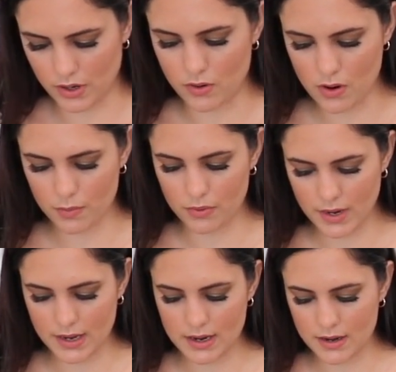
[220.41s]

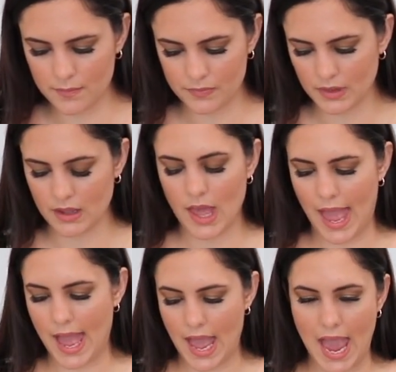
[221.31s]
incorporated,
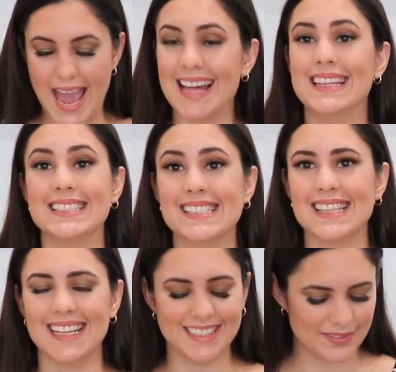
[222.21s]
and this
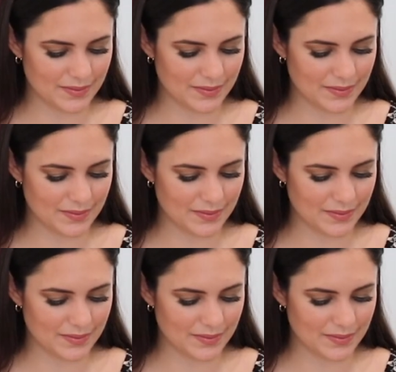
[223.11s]
is done.